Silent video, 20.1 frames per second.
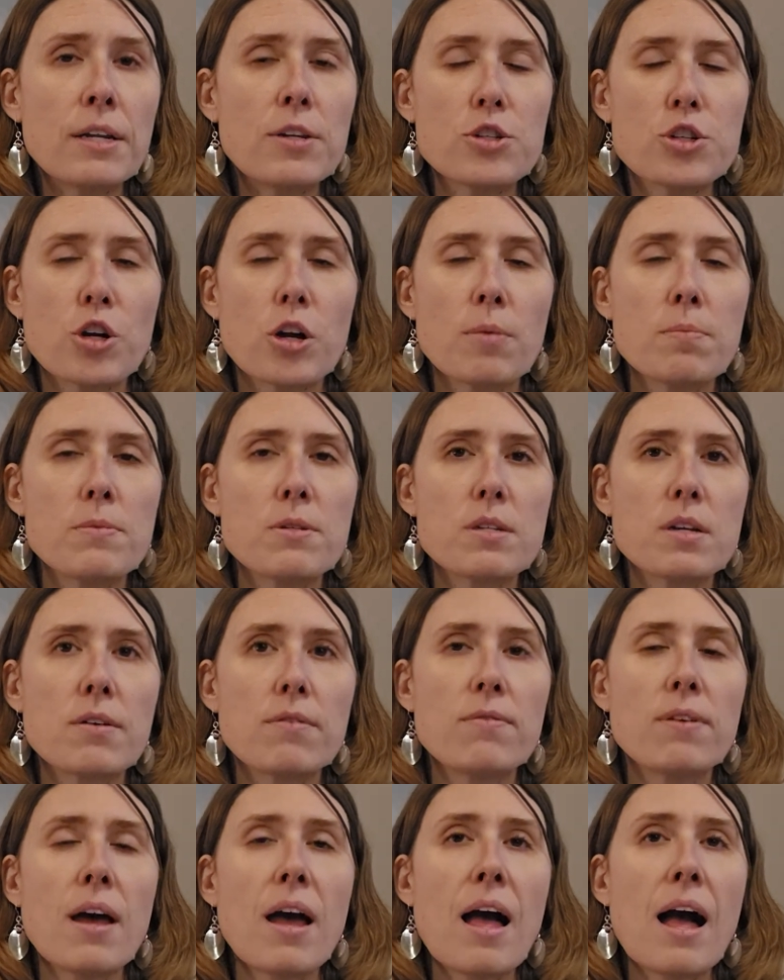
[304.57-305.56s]
in terms
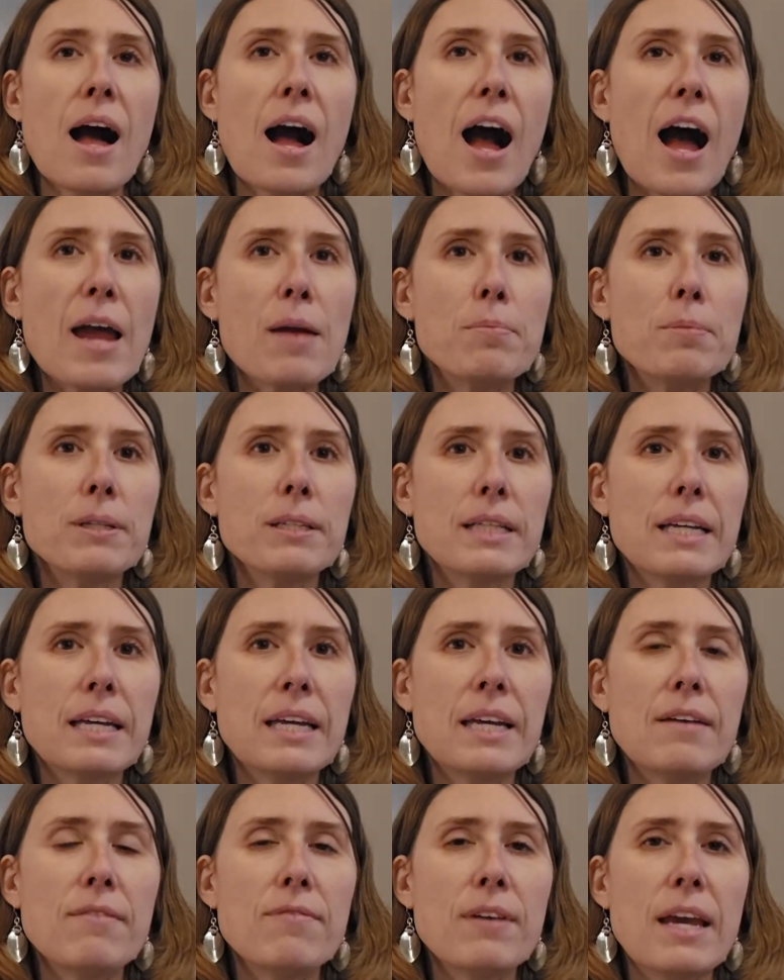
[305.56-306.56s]
of, I
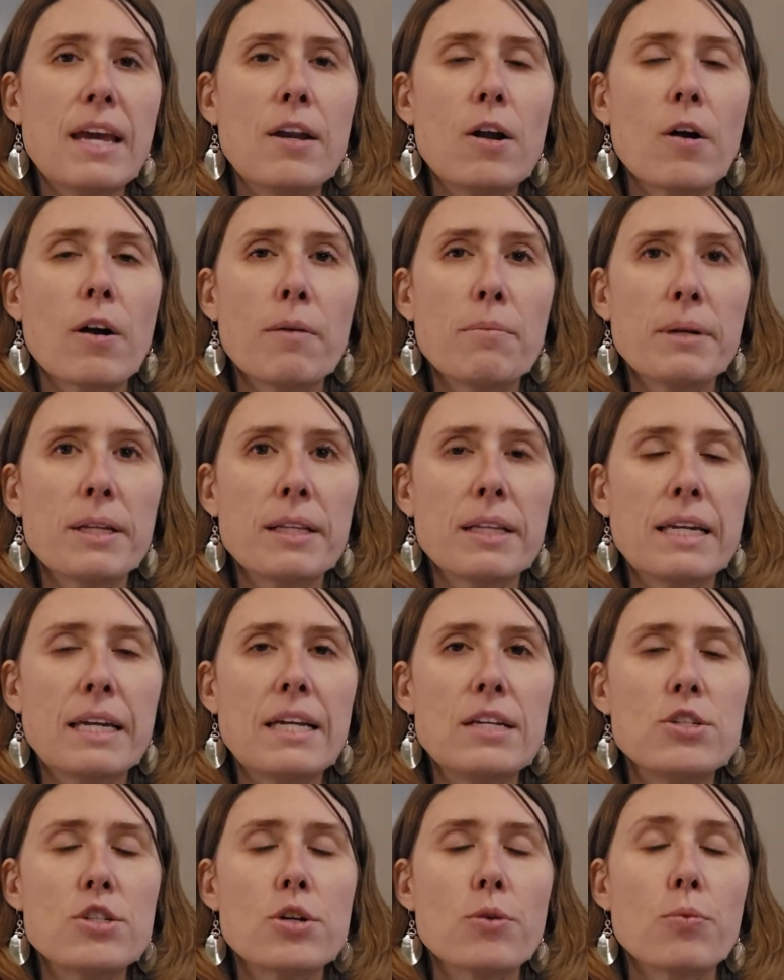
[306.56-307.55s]
believe in our
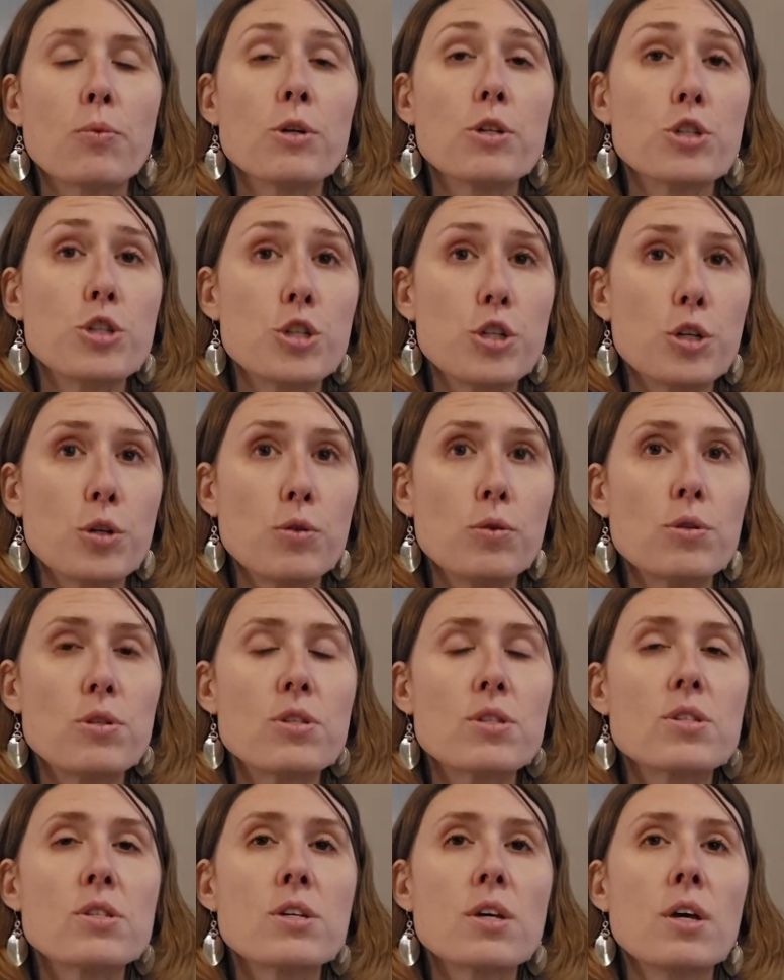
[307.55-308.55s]
ability to
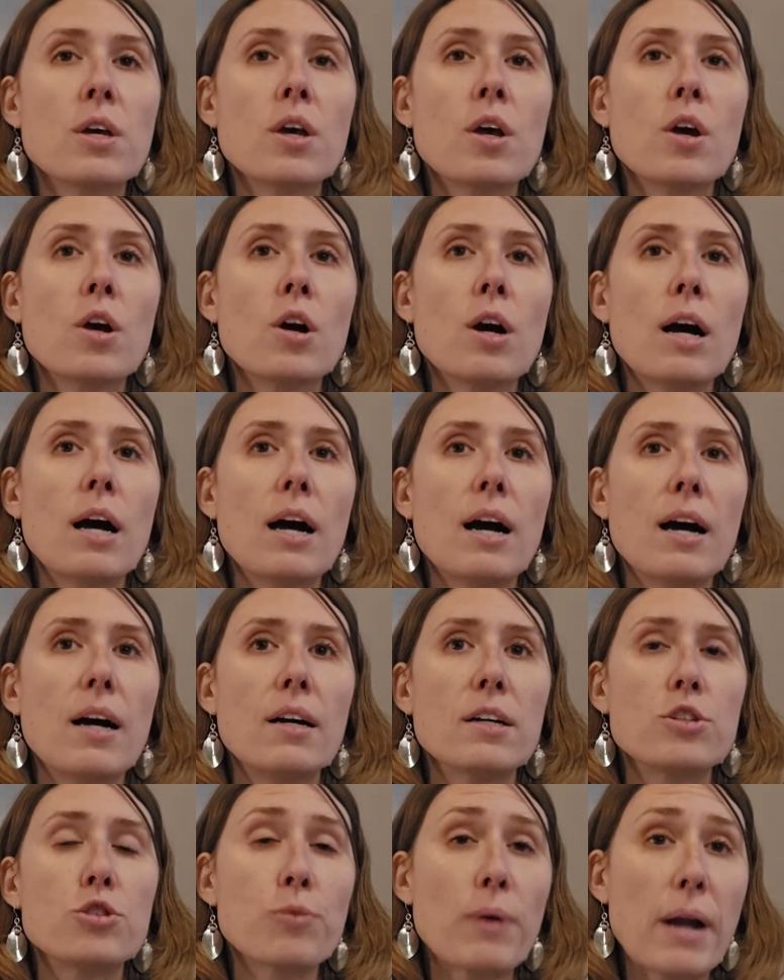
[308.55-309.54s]
reduce
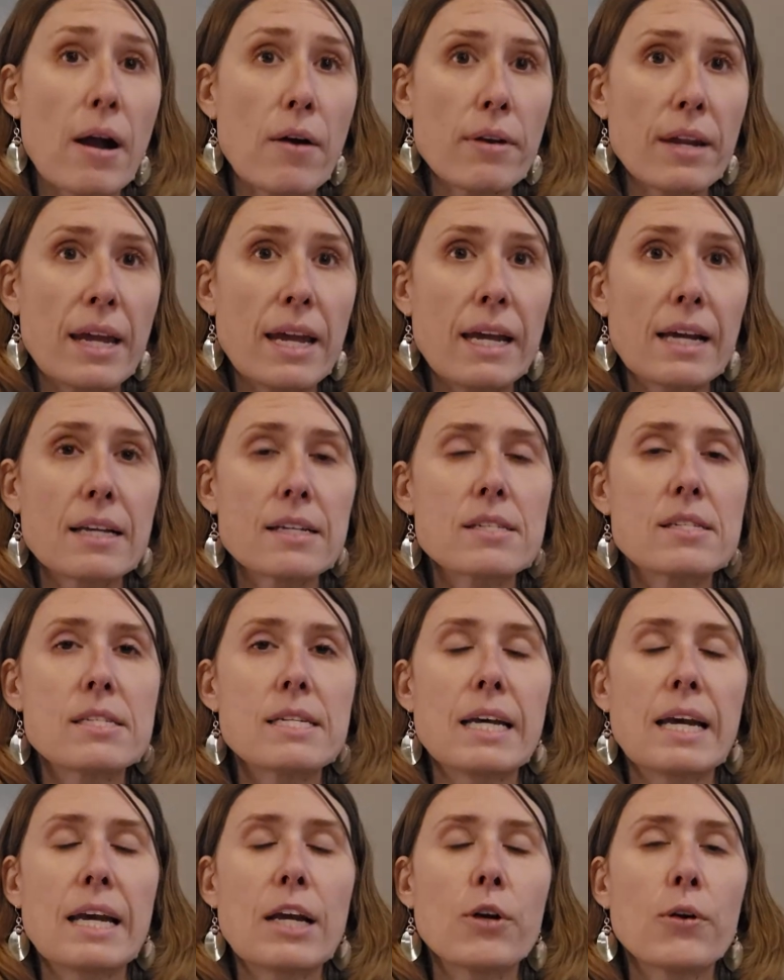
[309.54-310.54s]
drownings,
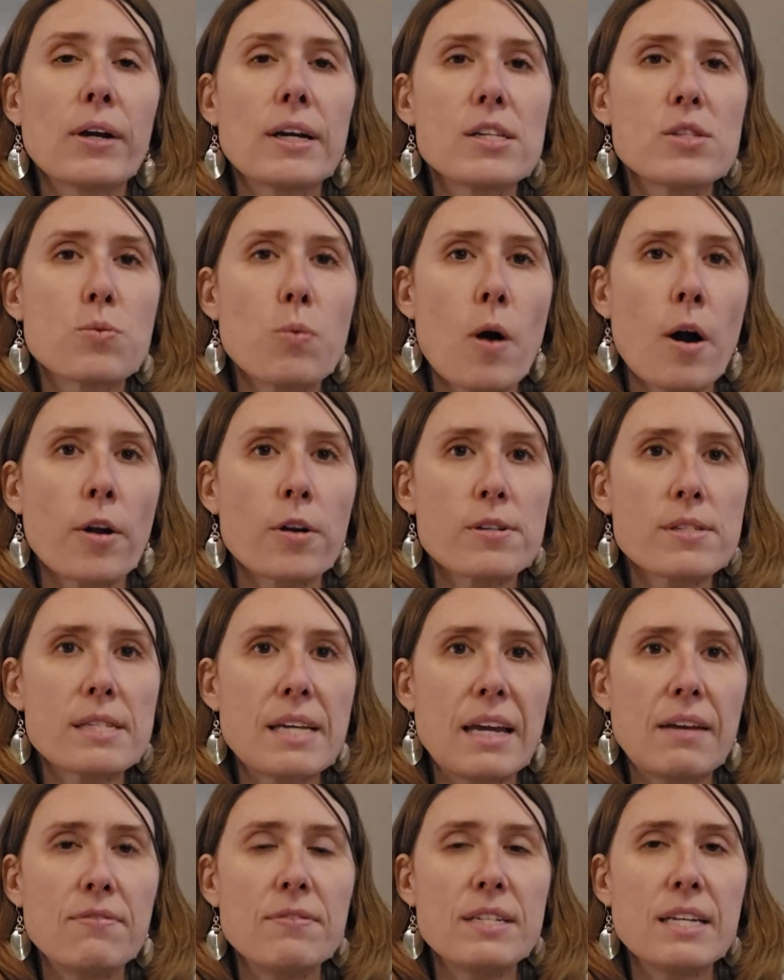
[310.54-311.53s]
to increase water
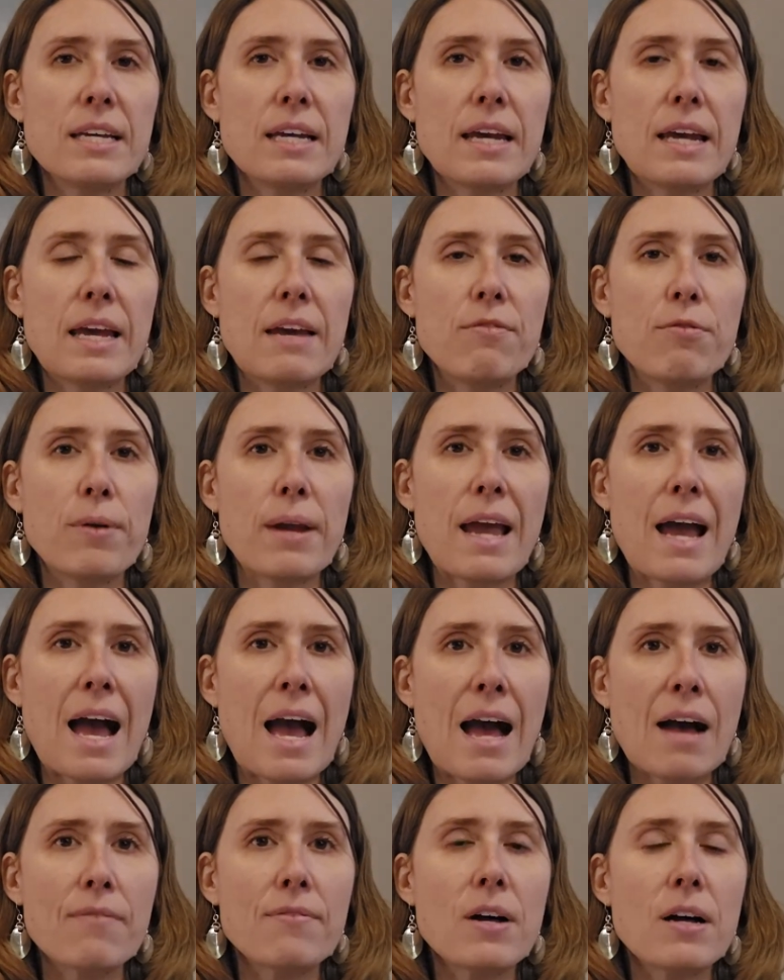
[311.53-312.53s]
safety if we
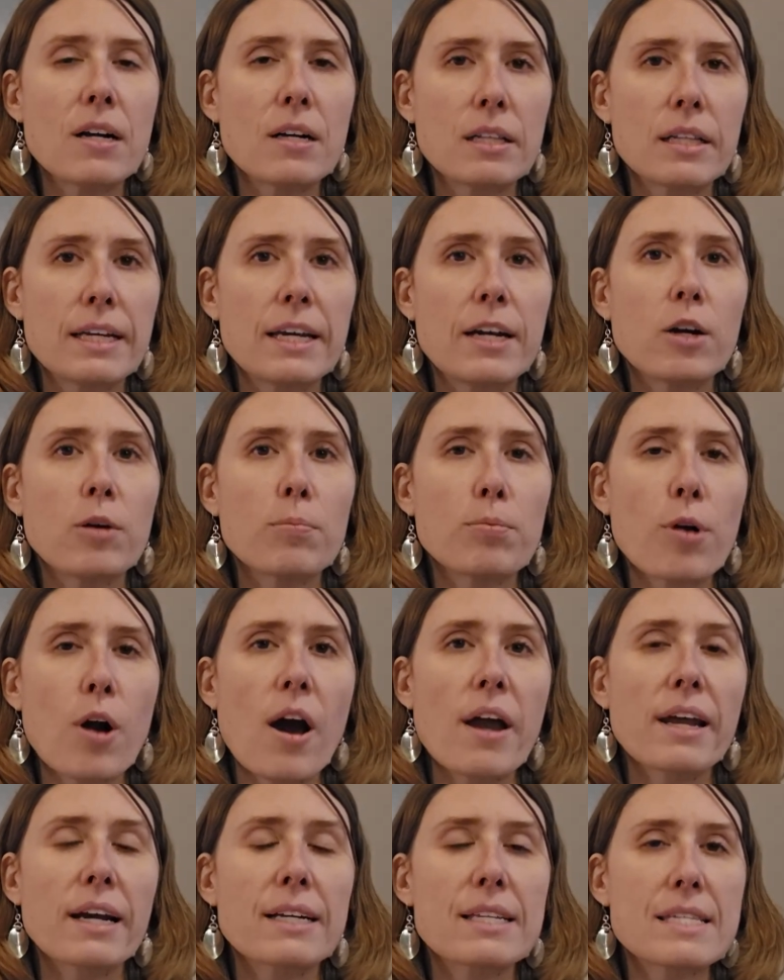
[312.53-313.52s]
have a clear
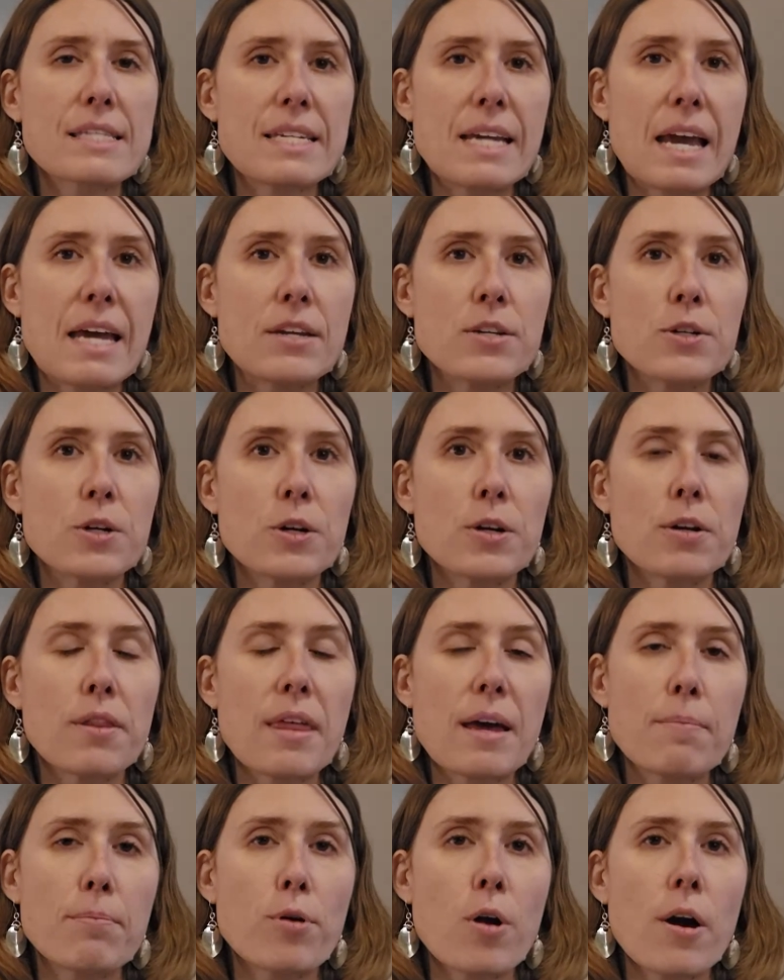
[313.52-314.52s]
product standard
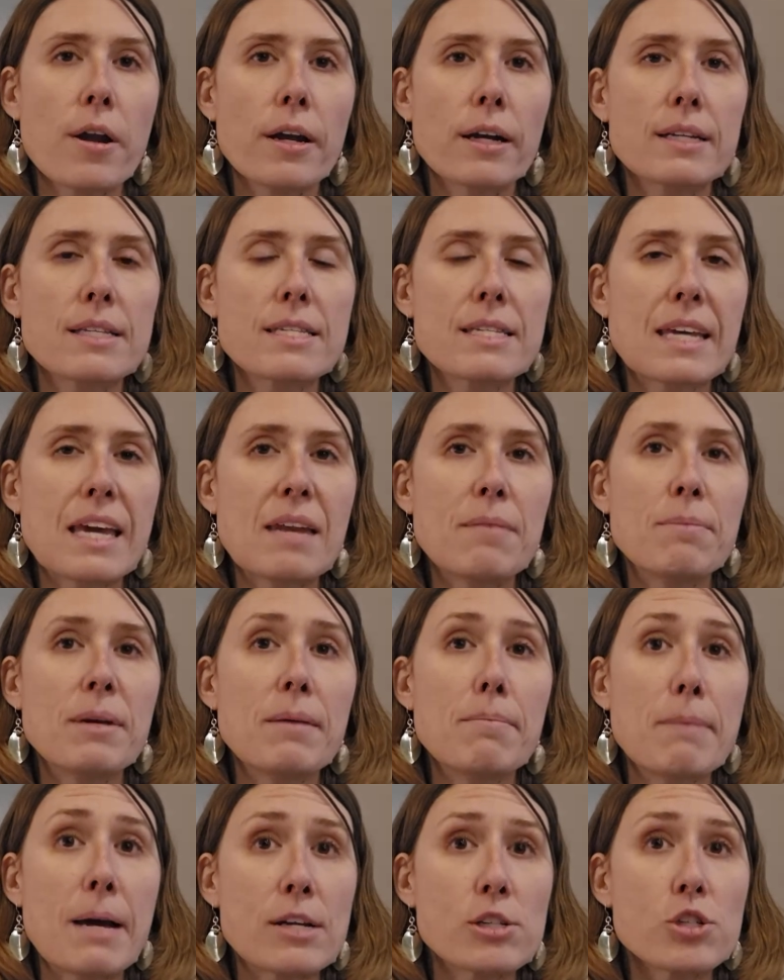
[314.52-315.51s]
that products can
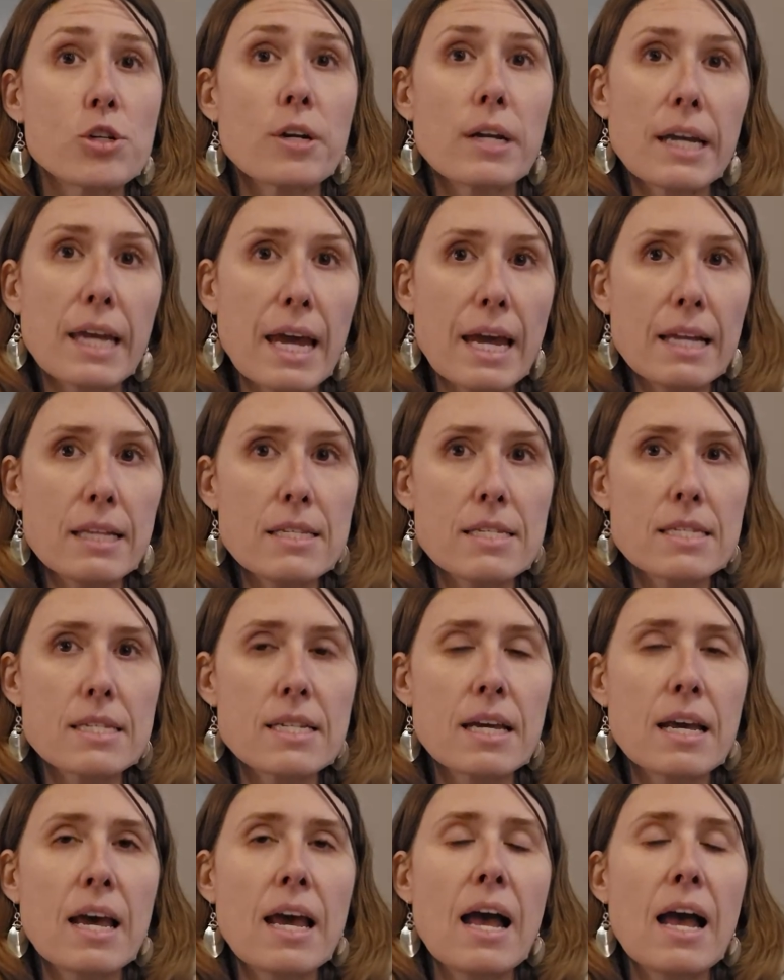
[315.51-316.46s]
be measured against.